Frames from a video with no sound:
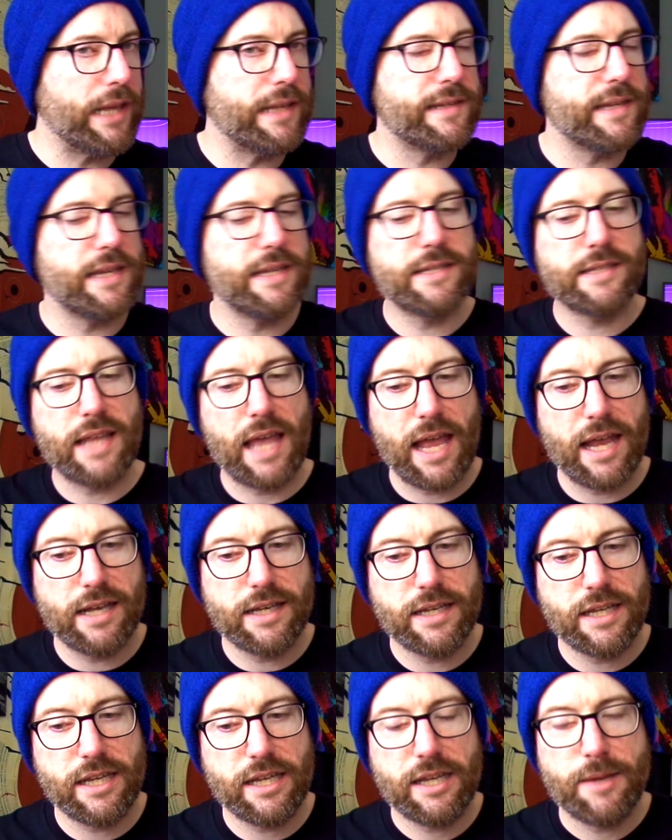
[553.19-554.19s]
is it
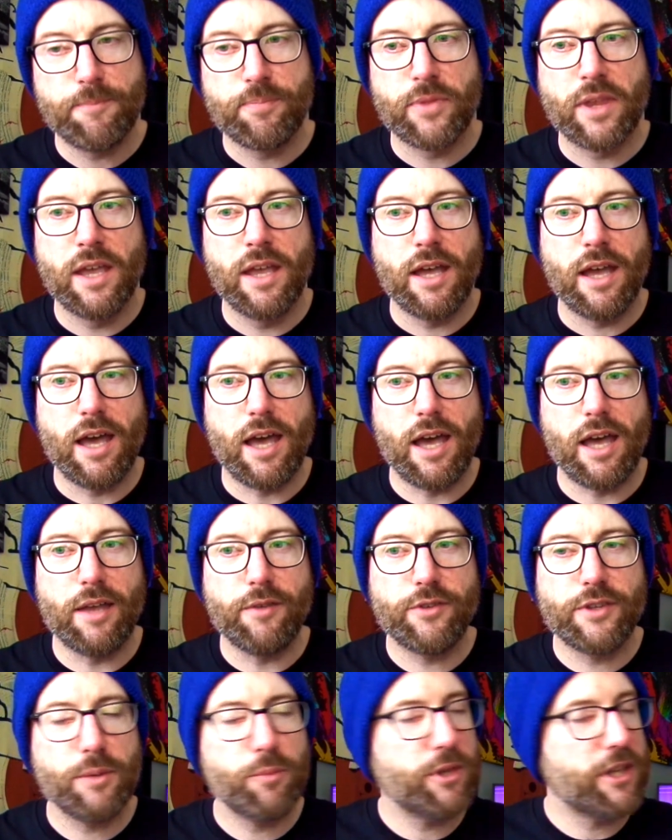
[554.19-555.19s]
Sandy?
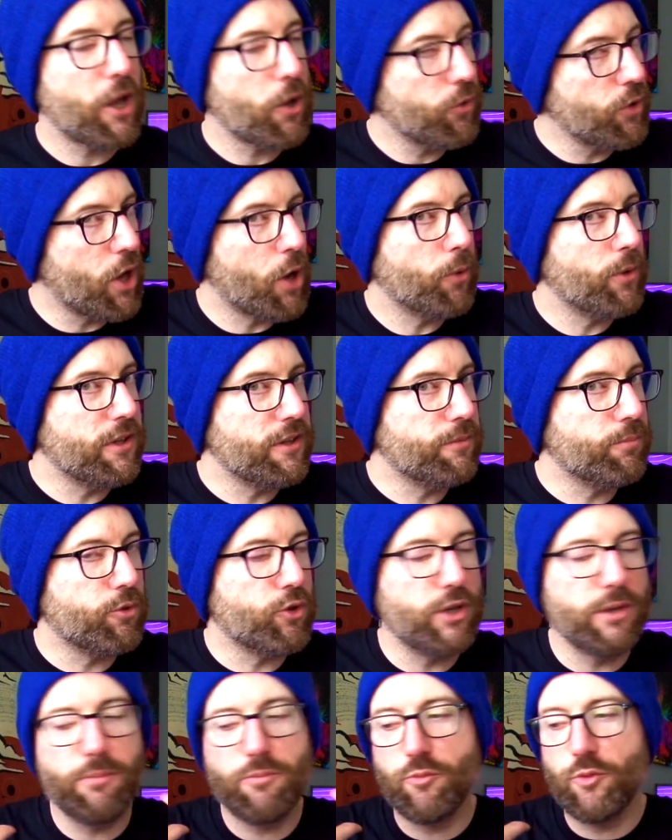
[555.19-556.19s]
And see, we don't know at this
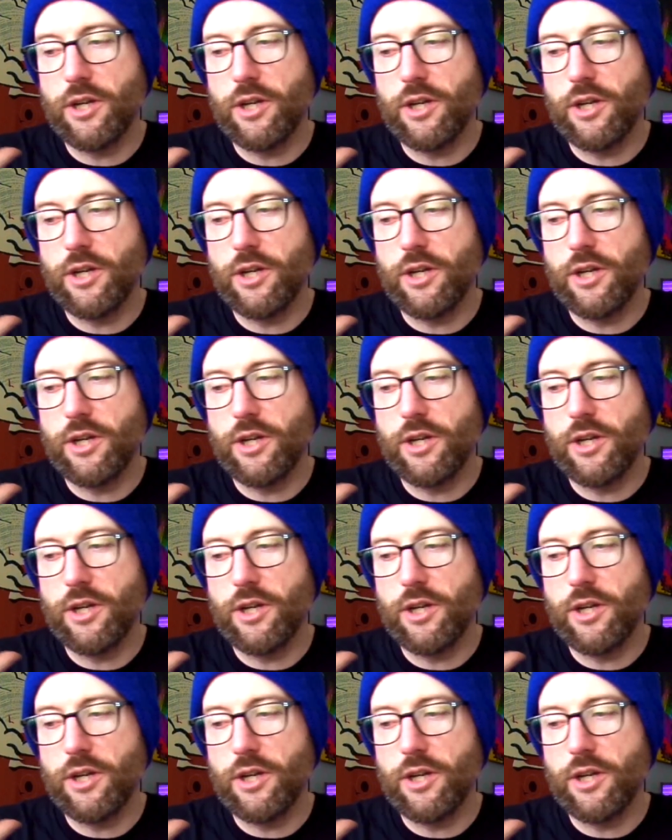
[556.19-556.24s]
point.